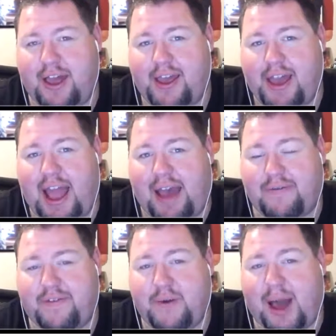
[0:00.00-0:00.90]
have a
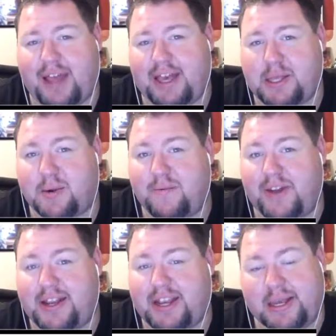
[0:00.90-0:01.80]
few highlights from
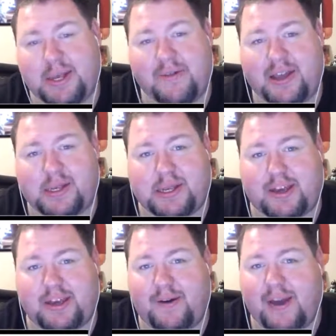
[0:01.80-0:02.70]
Fantastic Fest to
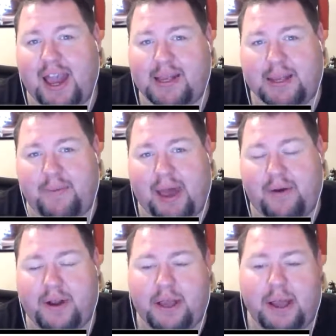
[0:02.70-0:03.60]
tell you guys
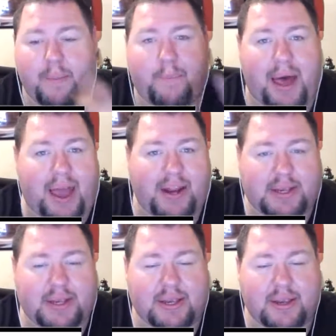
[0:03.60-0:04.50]
about.
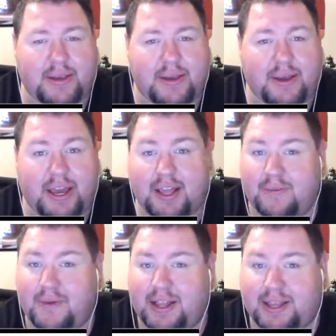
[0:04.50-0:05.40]
But In the
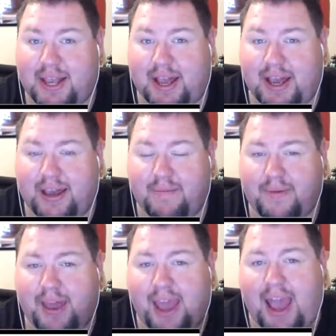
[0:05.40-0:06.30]

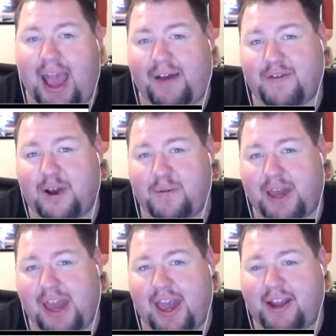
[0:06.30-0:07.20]
meantime, have a great
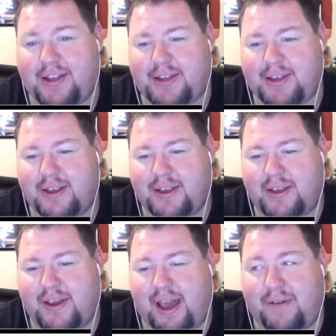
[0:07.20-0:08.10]
weekend.
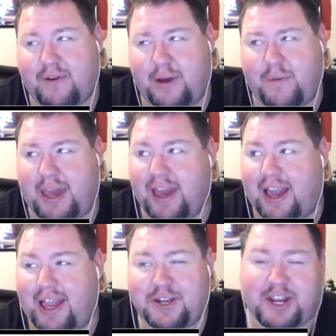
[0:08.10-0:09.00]
Have a great week. I
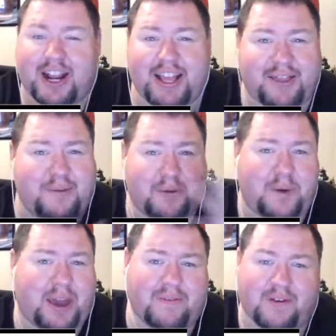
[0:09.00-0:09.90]
guess you got to get through the
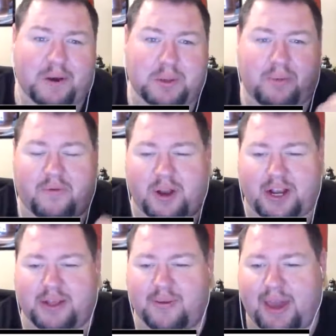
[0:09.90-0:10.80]
week first before you get
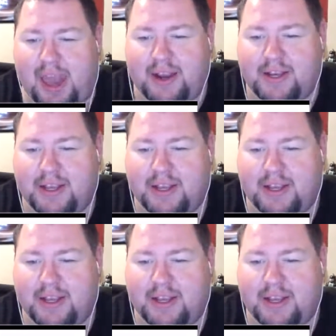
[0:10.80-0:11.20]
to the weekend.